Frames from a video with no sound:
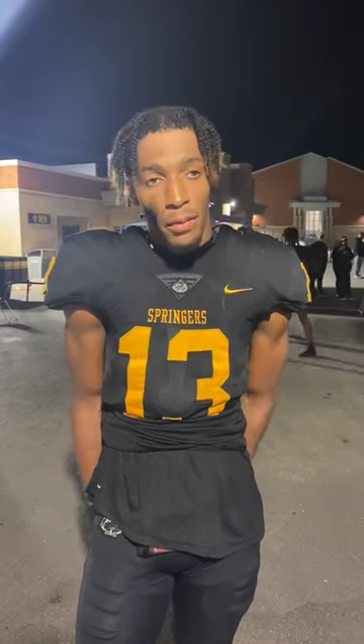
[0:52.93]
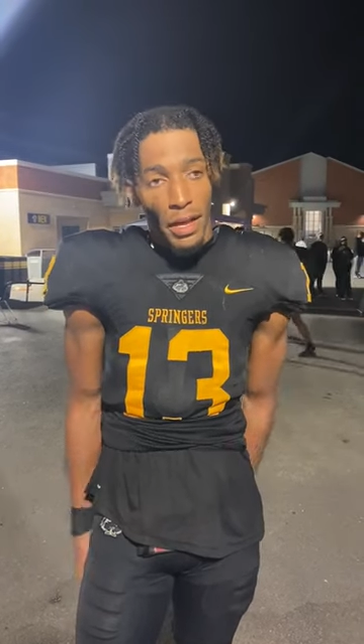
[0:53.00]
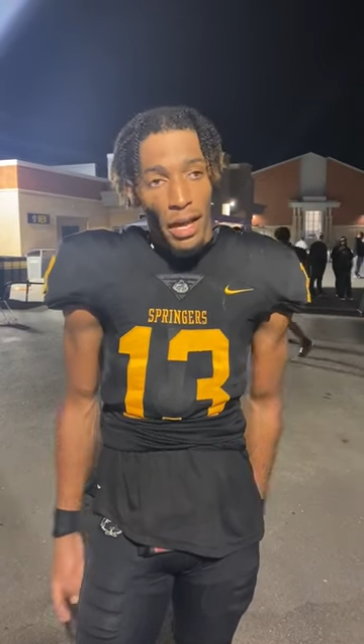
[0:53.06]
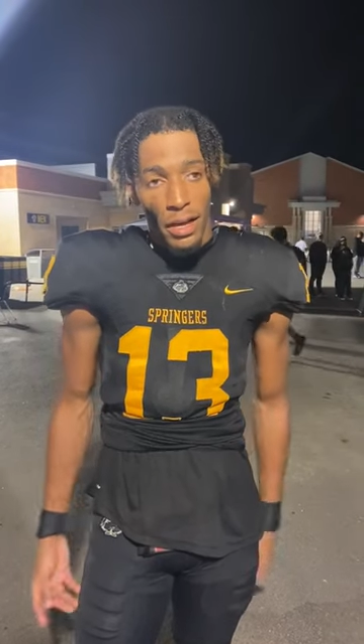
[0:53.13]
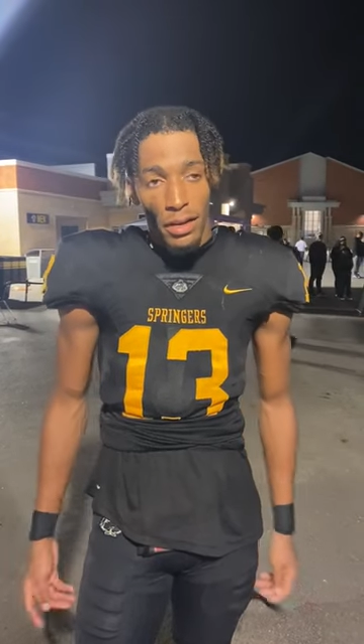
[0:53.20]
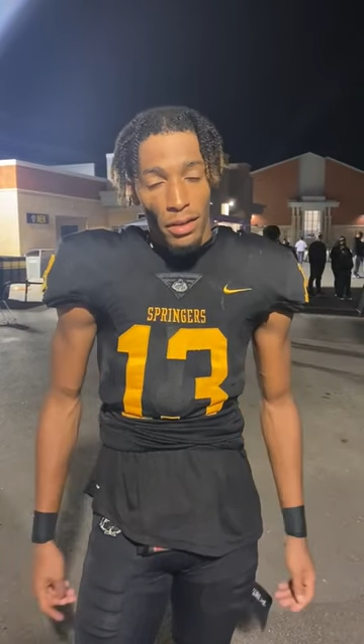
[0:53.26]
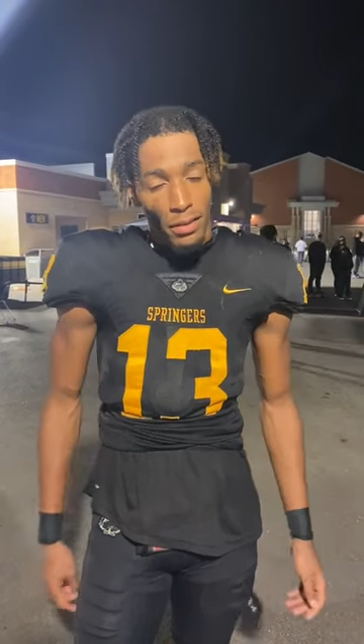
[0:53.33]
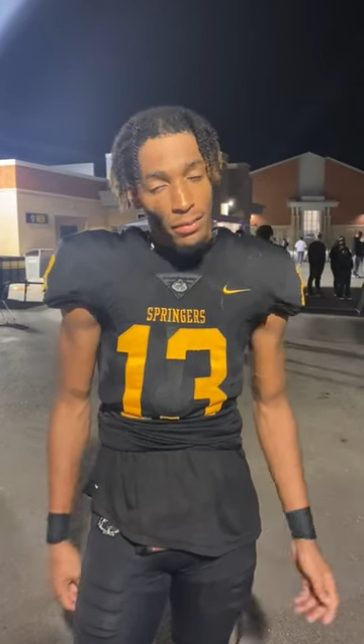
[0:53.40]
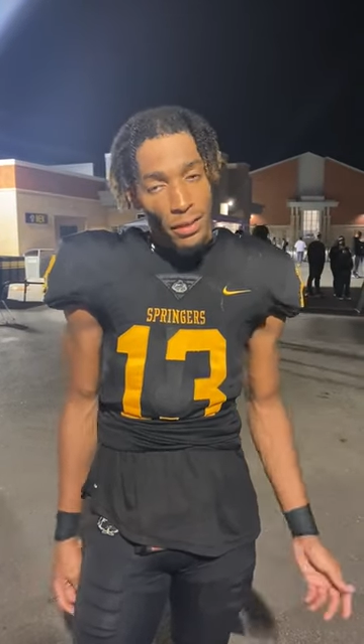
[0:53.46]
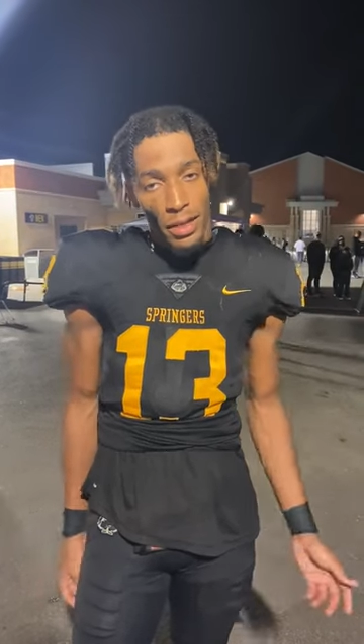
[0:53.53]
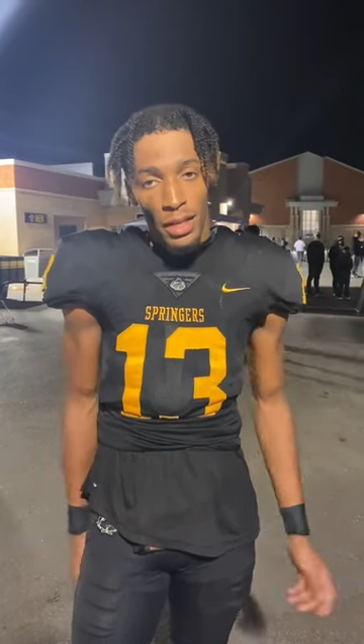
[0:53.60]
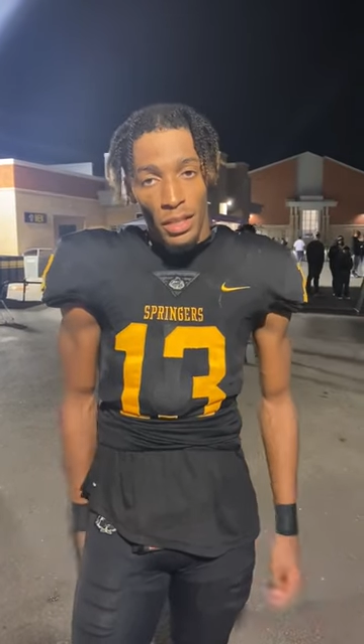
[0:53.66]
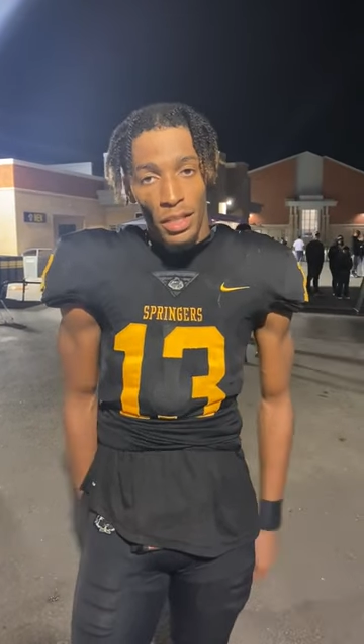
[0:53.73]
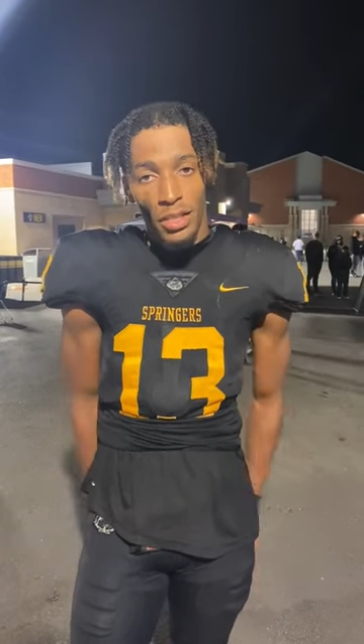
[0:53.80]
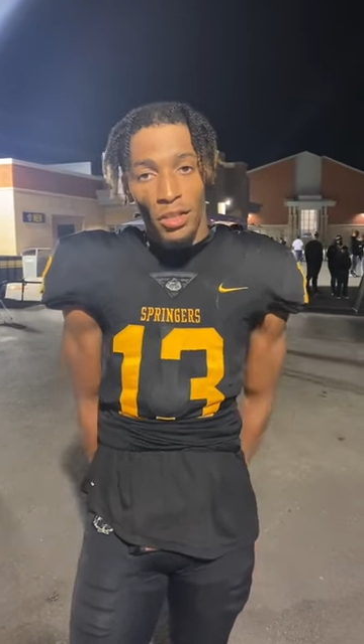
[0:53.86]
We had
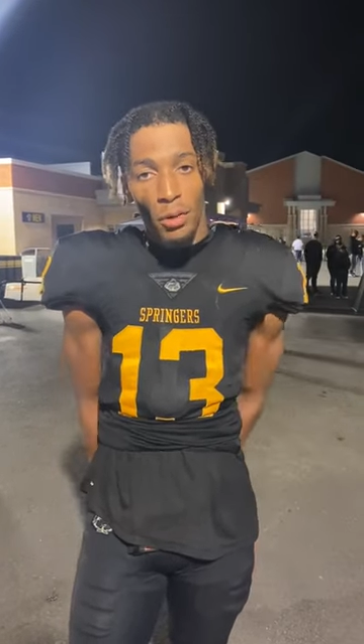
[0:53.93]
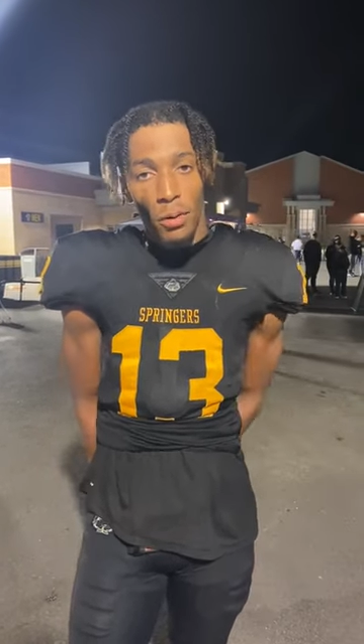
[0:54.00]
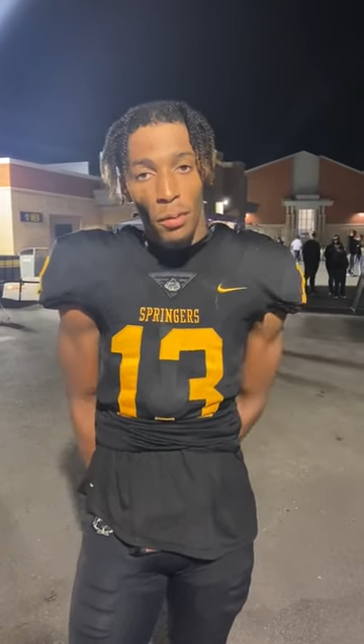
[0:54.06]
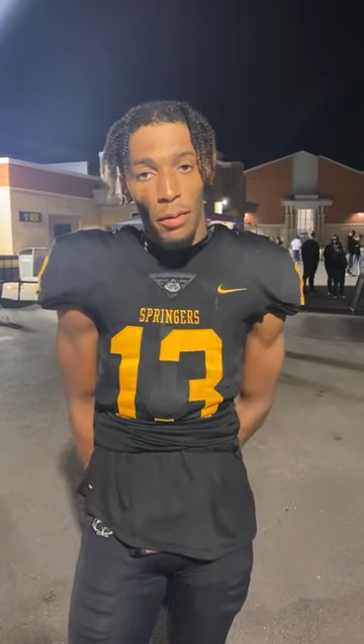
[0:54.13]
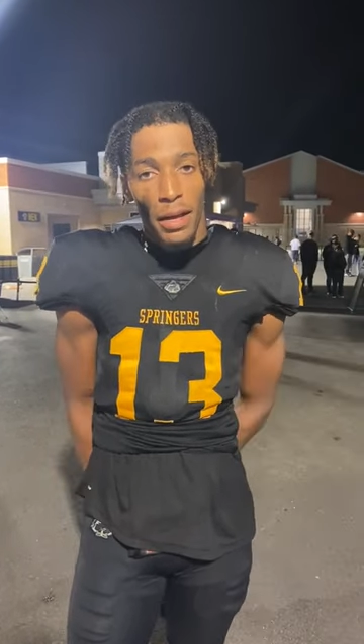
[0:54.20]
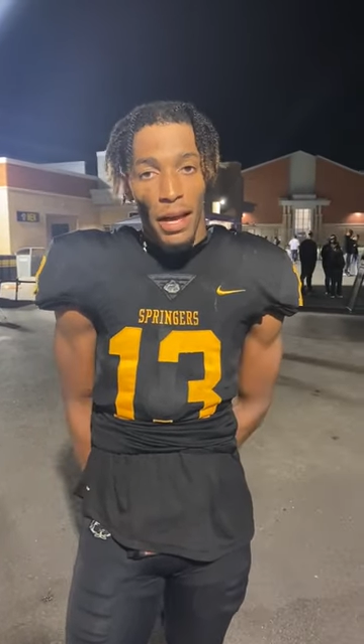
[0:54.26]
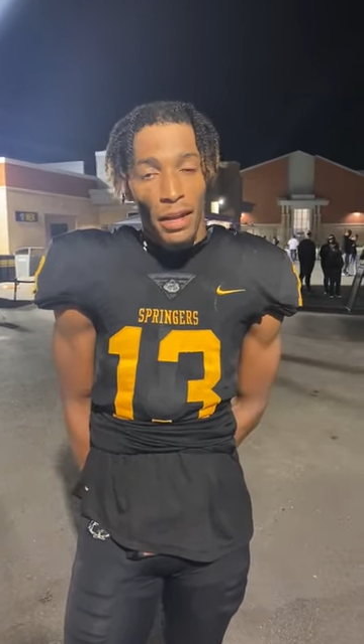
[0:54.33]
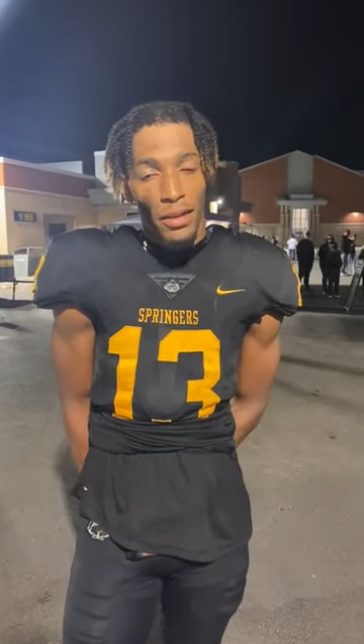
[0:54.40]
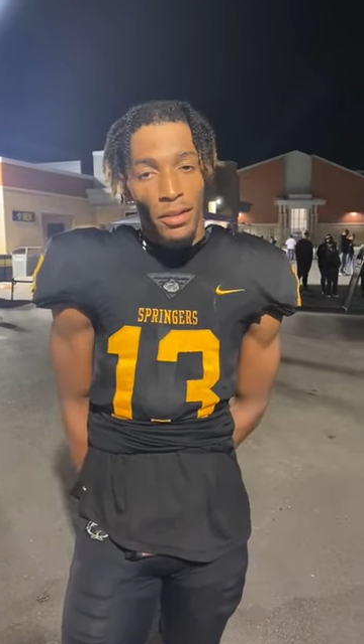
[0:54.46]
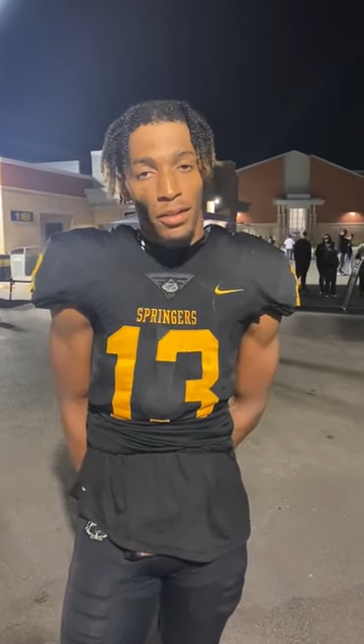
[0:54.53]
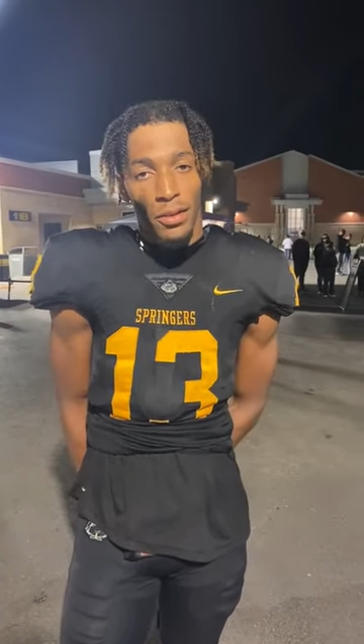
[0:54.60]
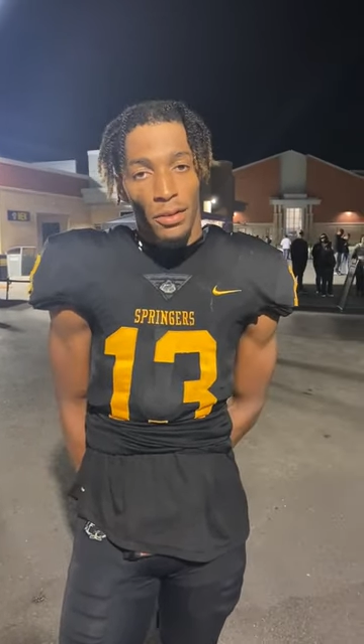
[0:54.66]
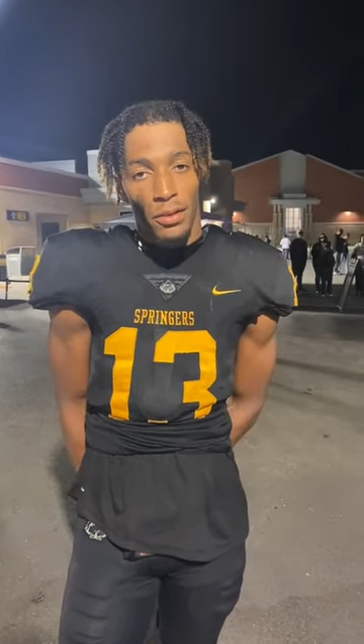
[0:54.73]
to just do what we had to do.